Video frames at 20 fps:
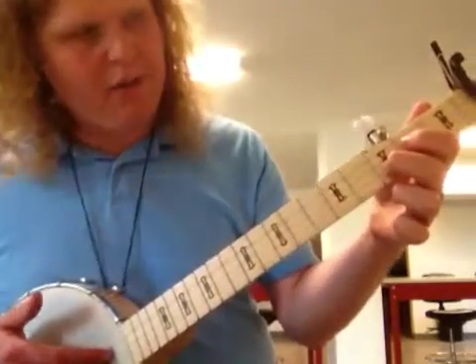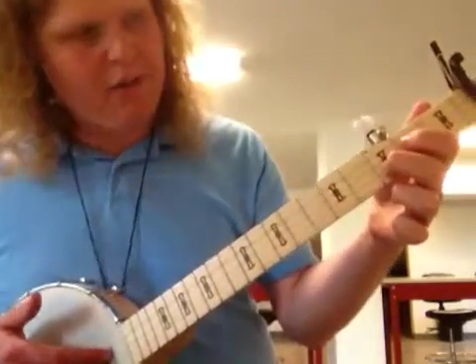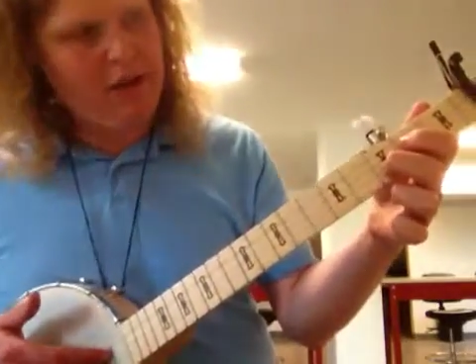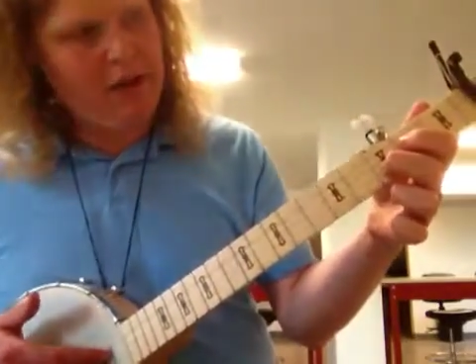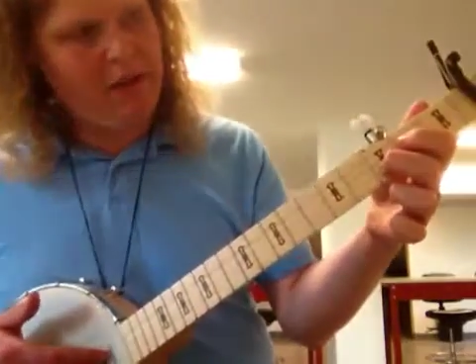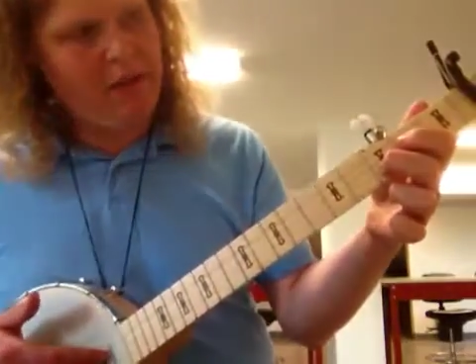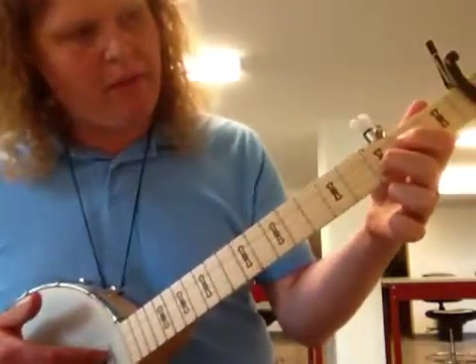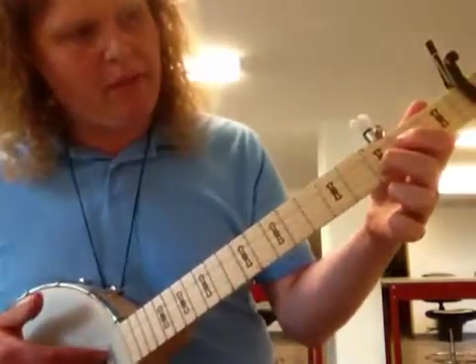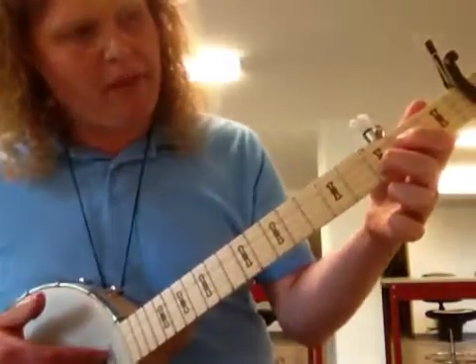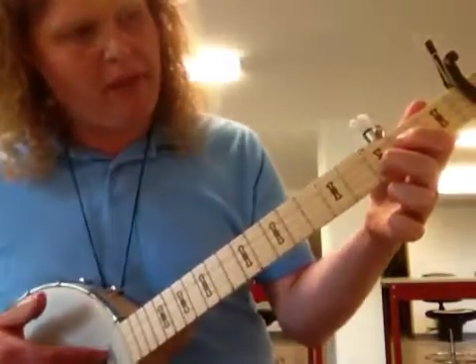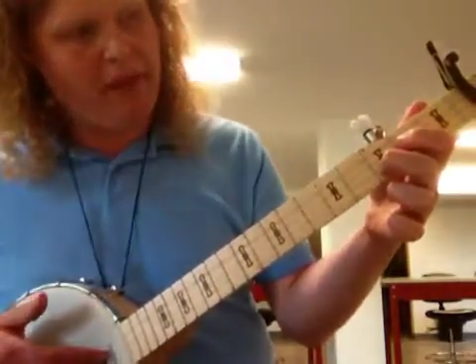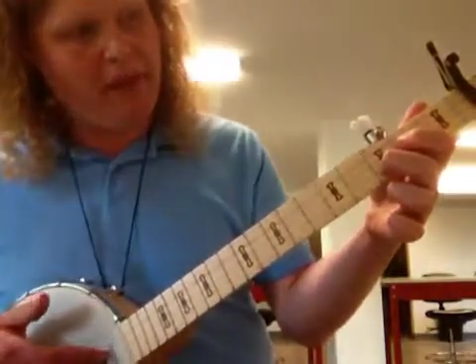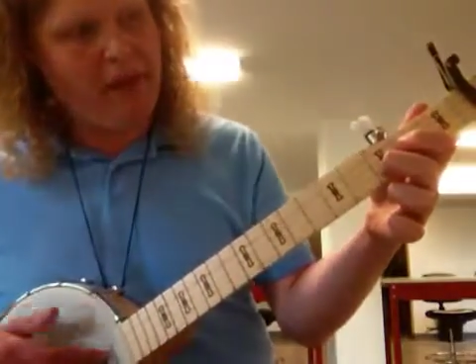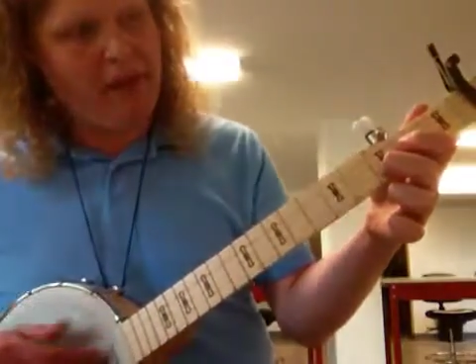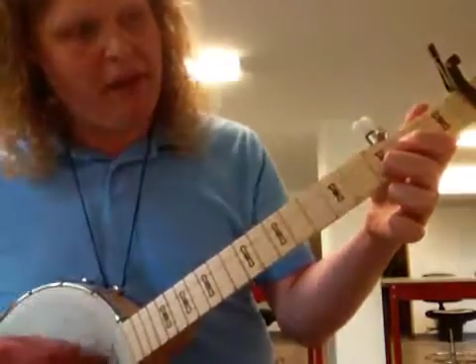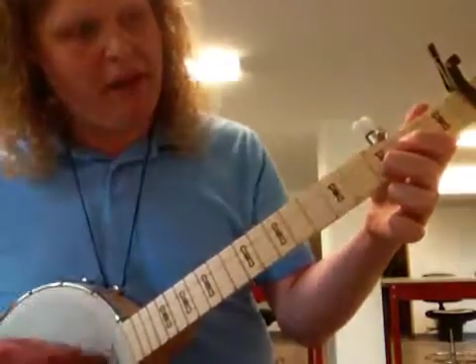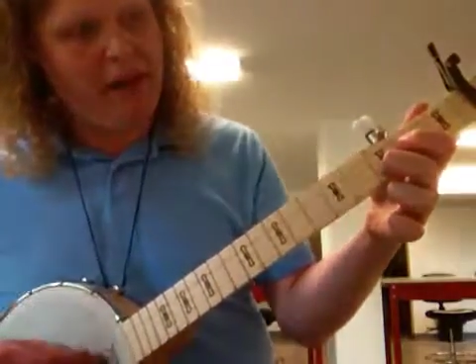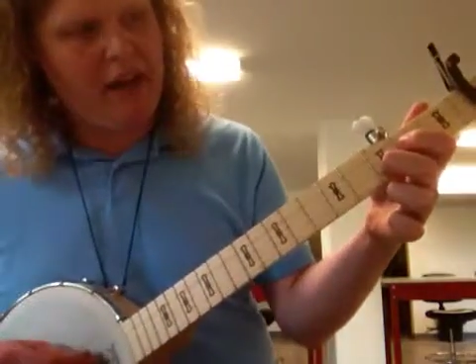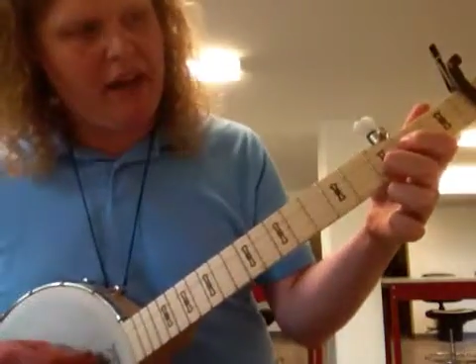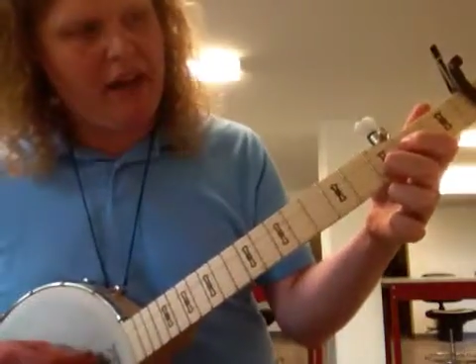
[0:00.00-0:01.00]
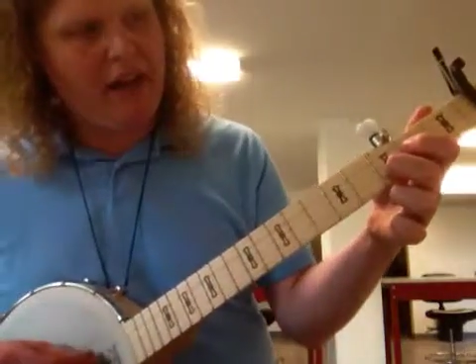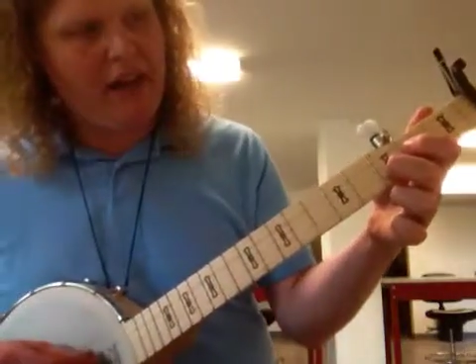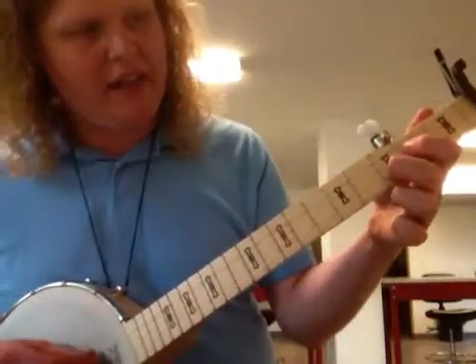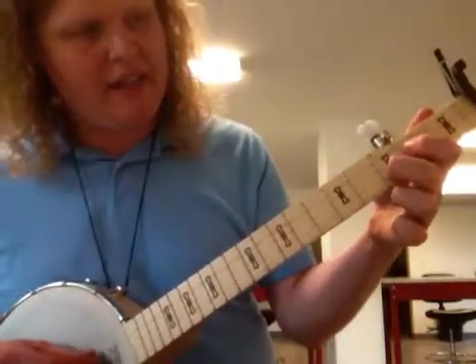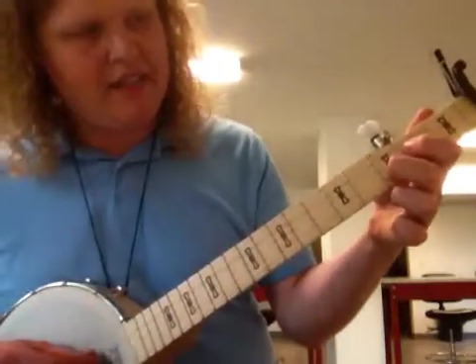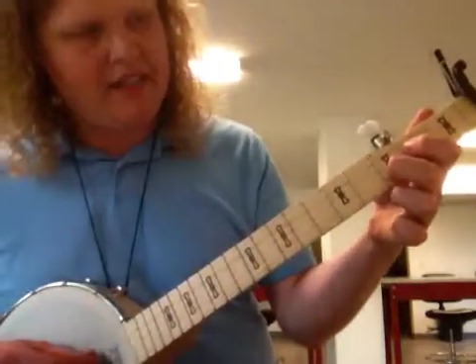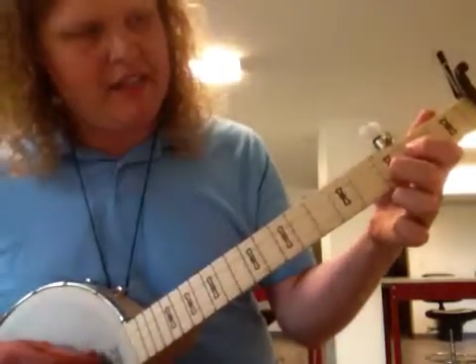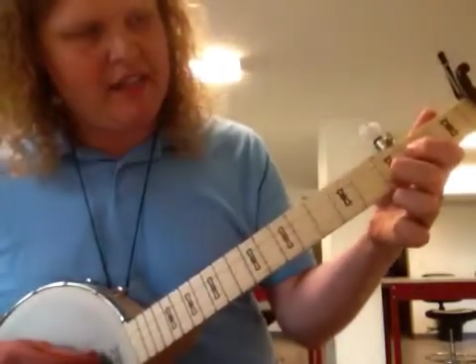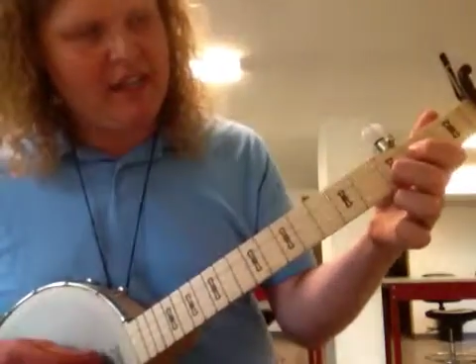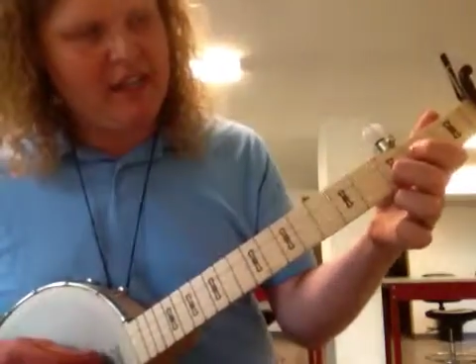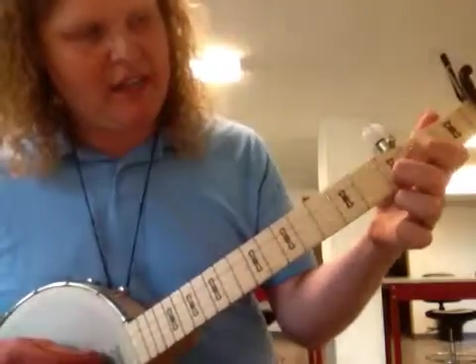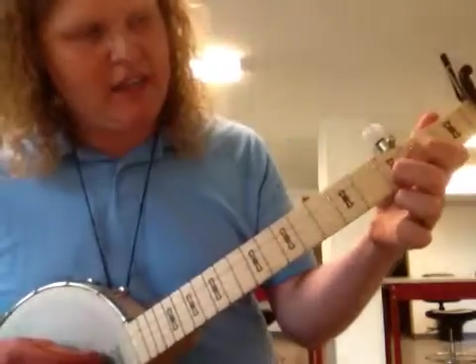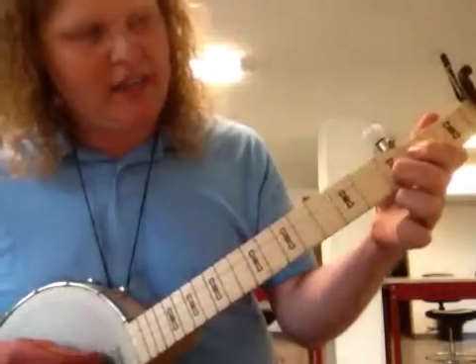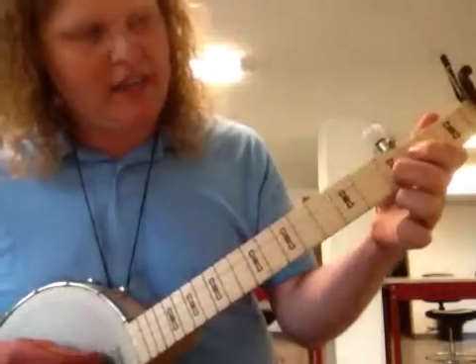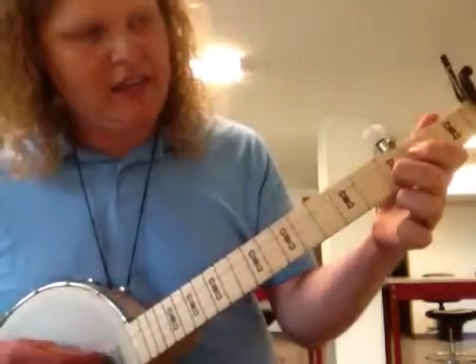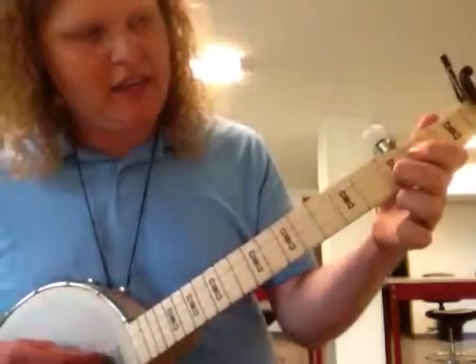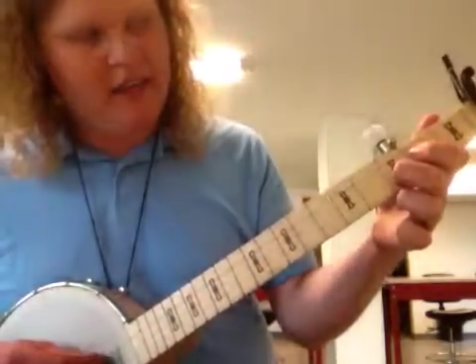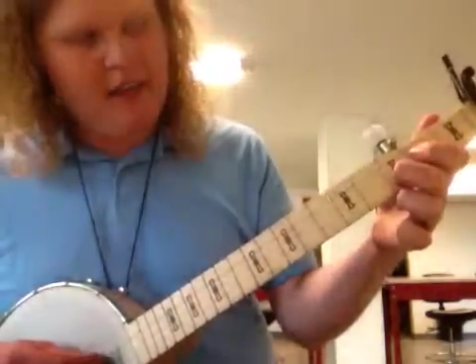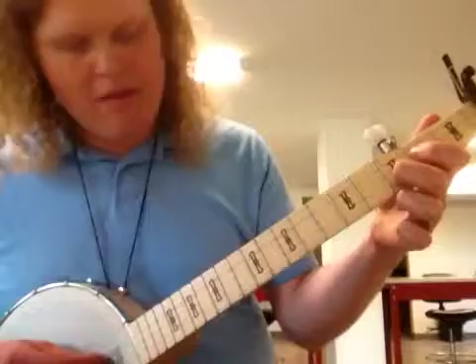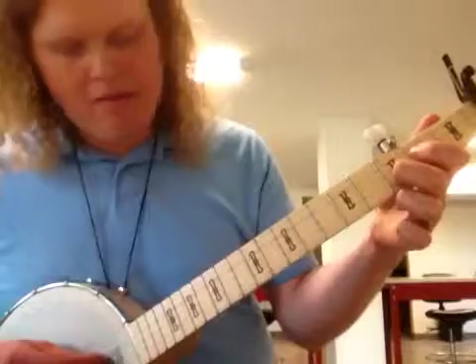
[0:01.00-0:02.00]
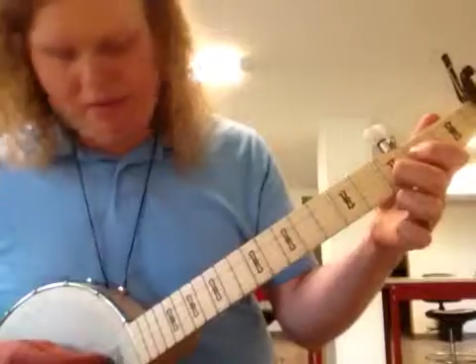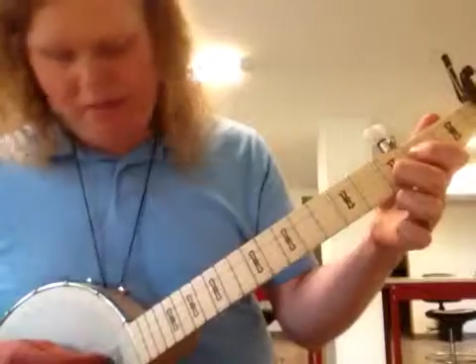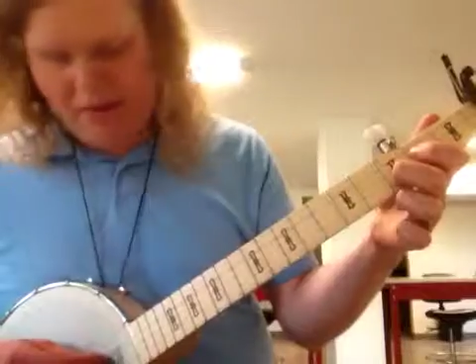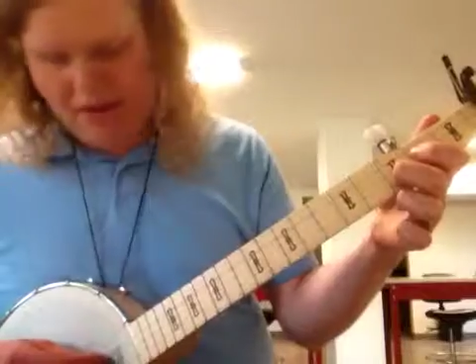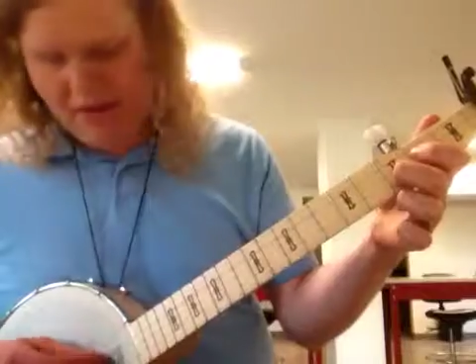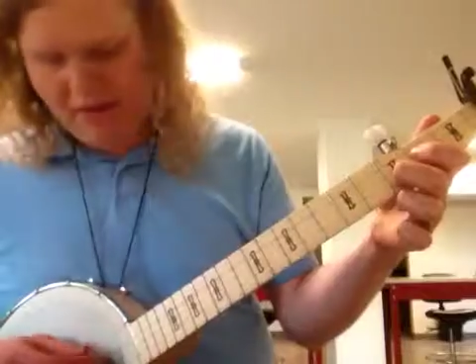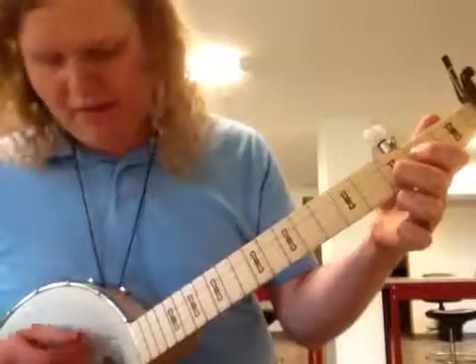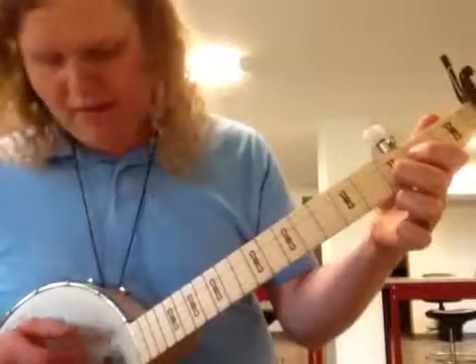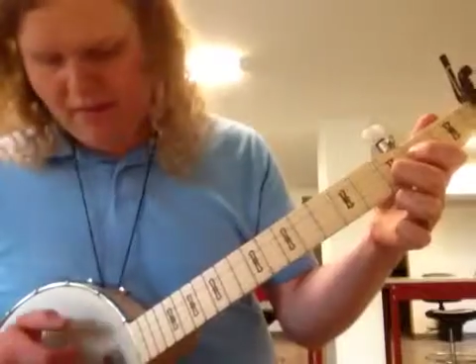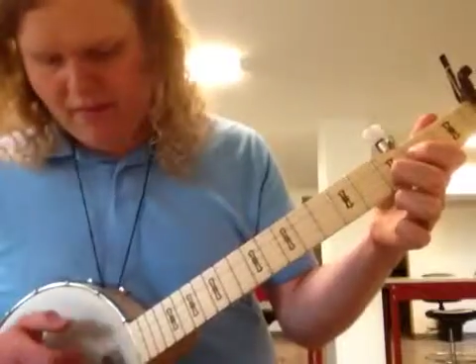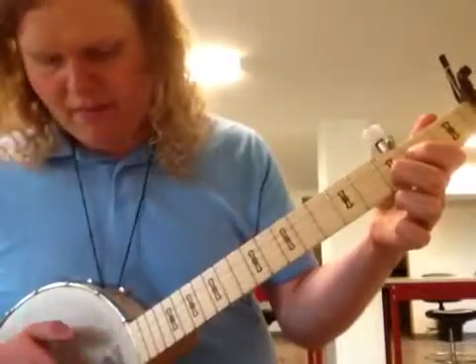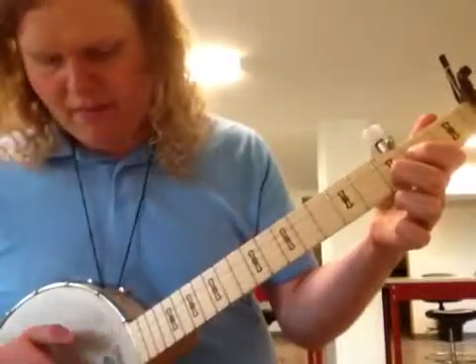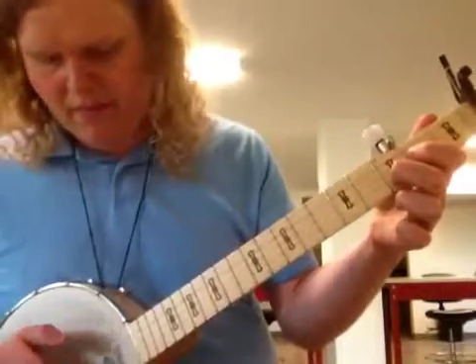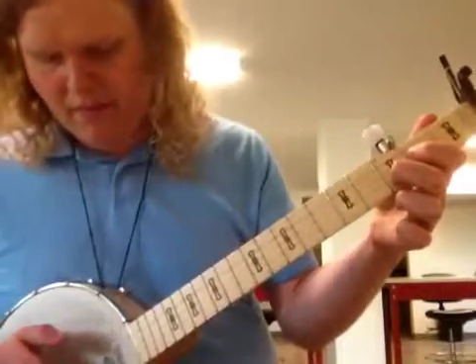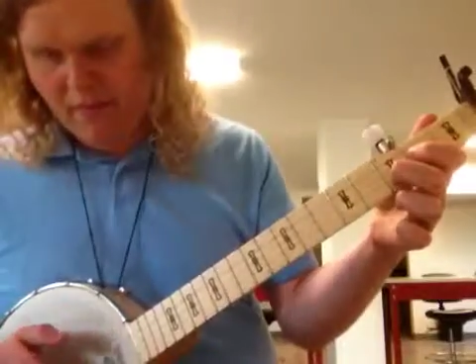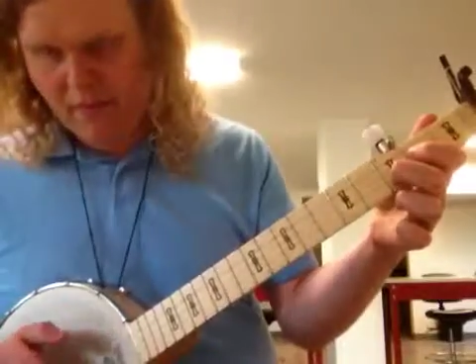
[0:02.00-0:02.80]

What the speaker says: being played as a B.